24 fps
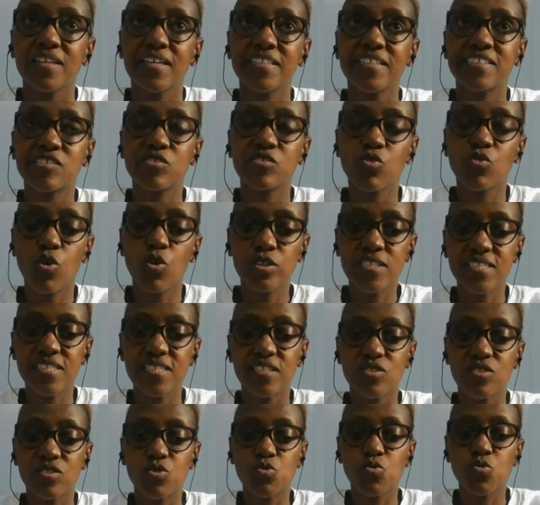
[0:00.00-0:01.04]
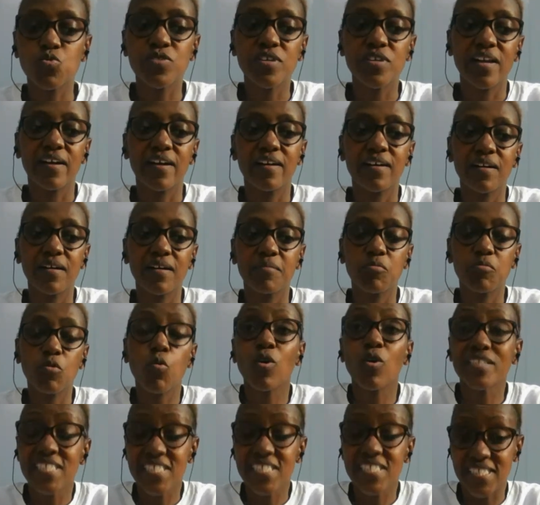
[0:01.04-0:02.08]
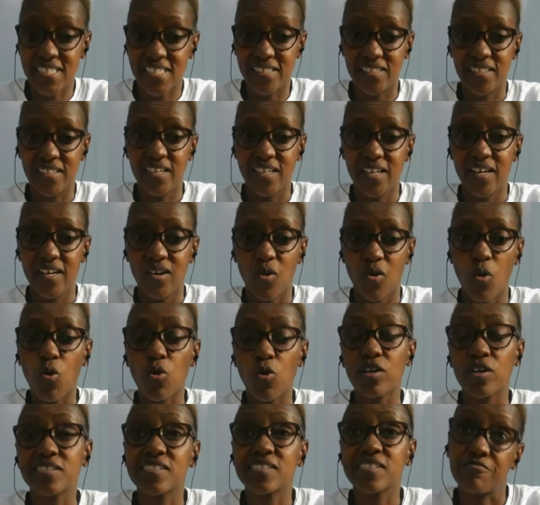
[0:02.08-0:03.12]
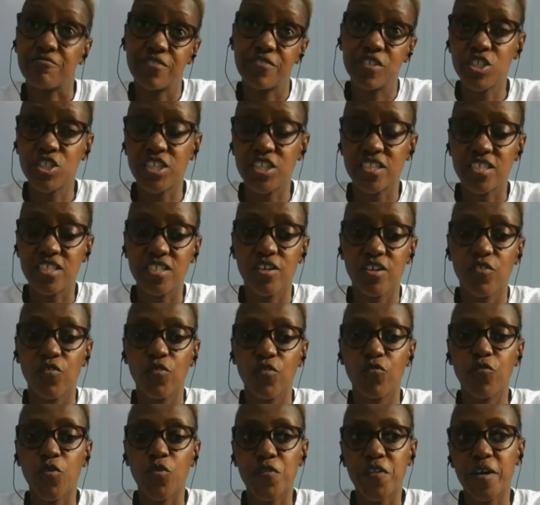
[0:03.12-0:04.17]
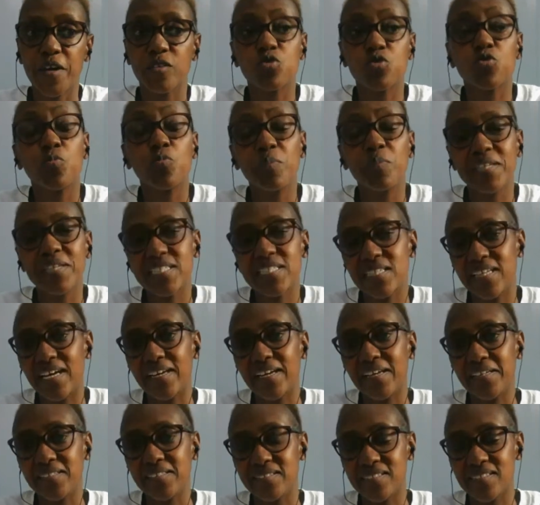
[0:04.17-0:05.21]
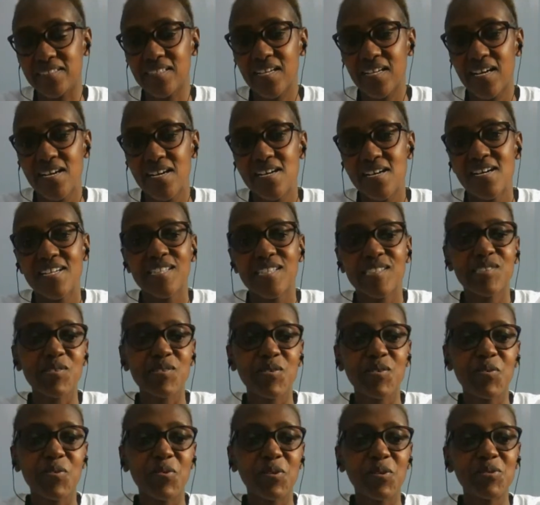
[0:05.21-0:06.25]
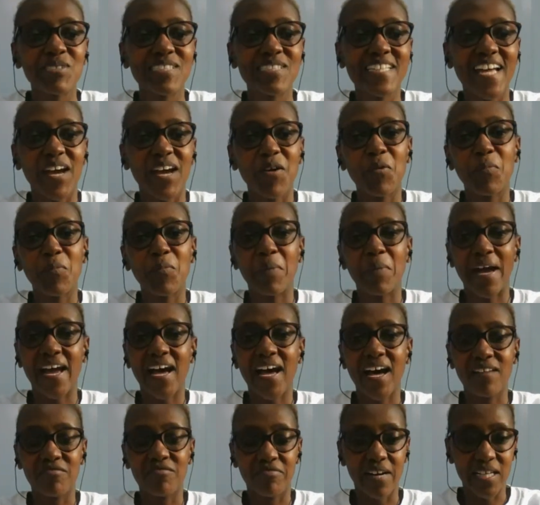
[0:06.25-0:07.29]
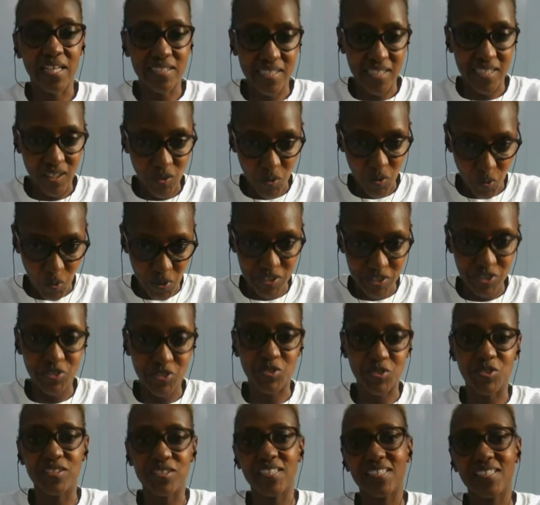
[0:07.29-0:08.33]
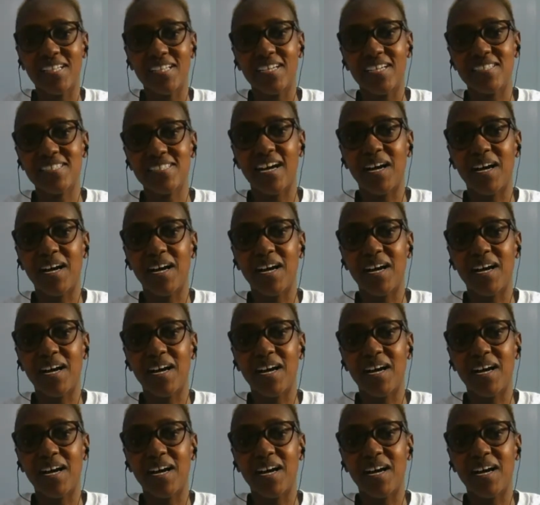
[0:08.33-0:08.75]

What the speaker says: it's not to the quantity or sufficient to meet their needs. So Lucy, I hope I have answered your question that